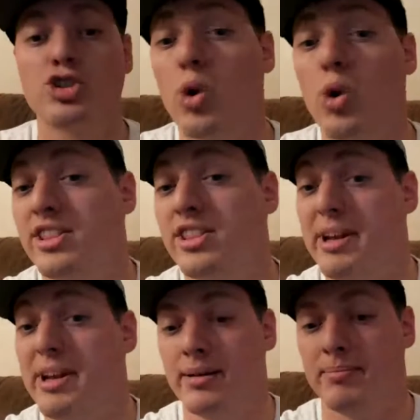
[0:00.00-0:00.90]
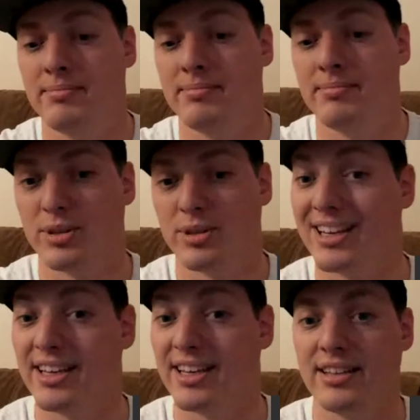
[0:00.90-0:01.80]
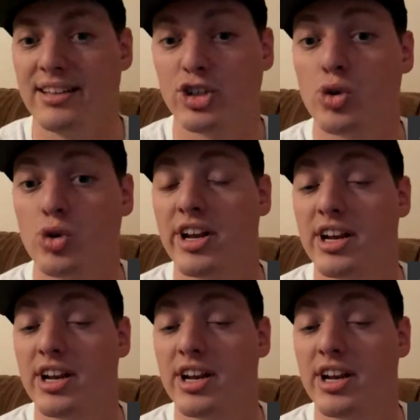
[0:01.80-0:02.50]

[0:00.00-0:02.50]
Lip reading: destroyed the medium is what they did. They destroyed it